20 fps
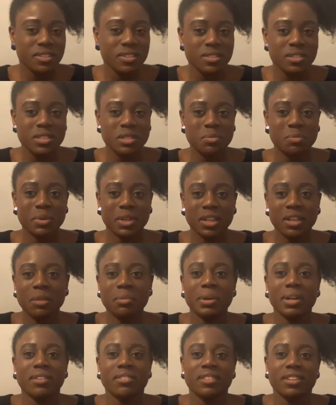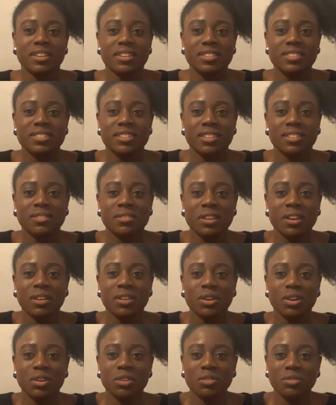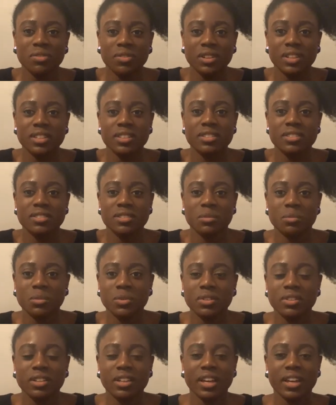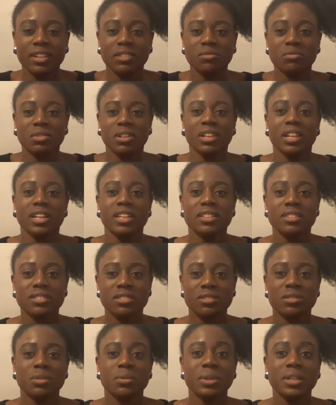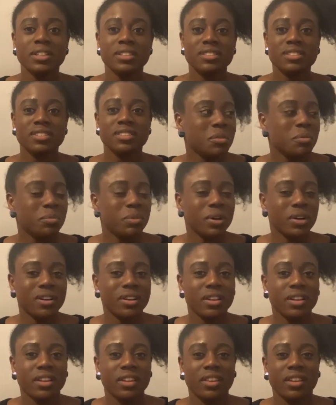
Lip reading: speak about this, and hopefully someone can relate to it. But